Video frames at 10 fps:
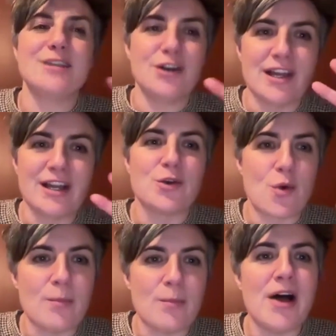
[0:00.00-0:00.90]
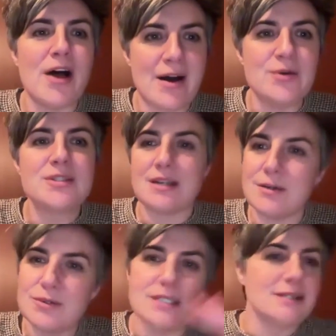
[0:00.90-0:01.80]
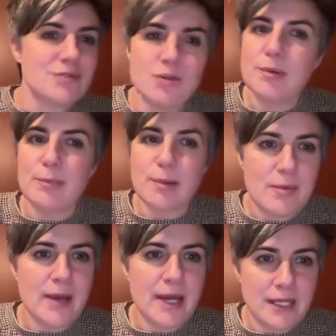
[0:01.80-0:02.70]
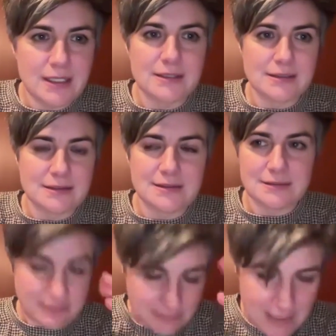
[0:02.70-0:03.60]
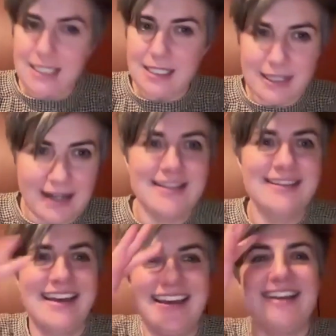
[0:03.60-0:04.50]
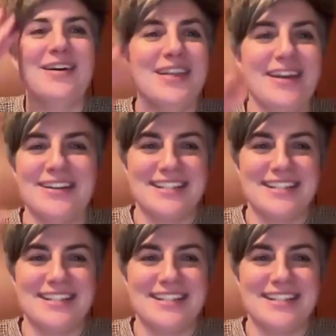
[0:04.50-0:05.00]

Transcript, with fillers: it look like a normal house and i was like super problematic idea what, what's a normal